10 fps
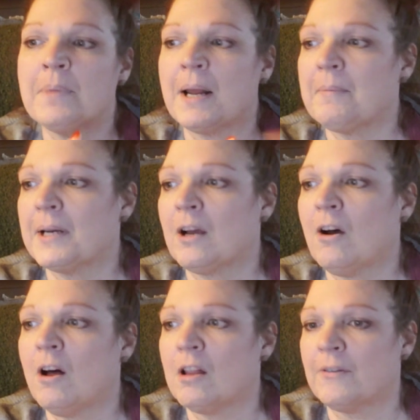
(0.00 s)
But I'm going to
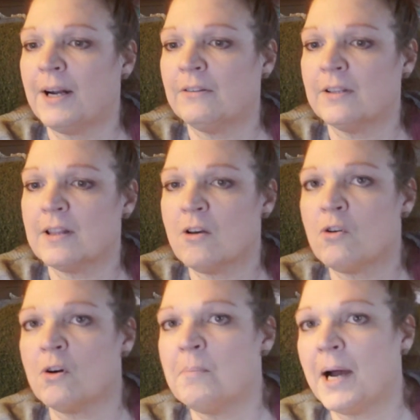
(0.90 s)
call around to the
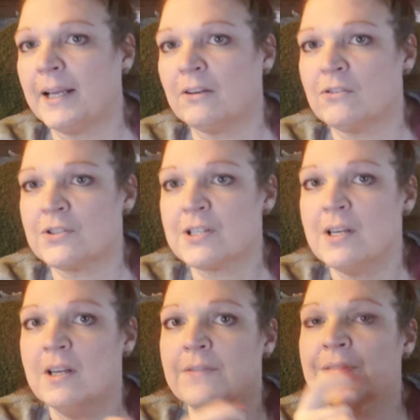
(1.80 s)
local Michael's
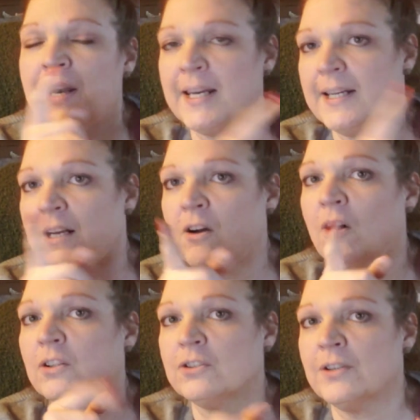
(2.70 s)
that I didn't
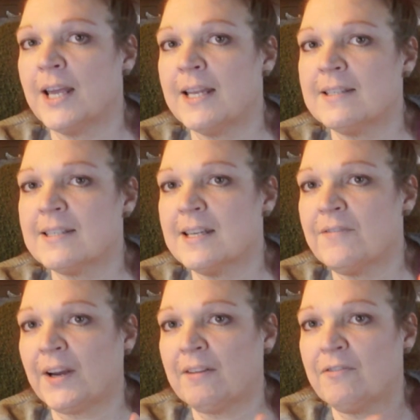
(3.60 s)
call to yet and see
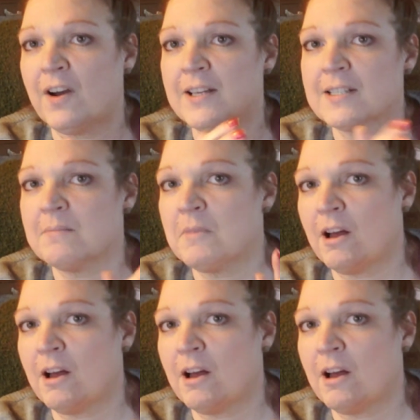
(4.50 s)
if I could find some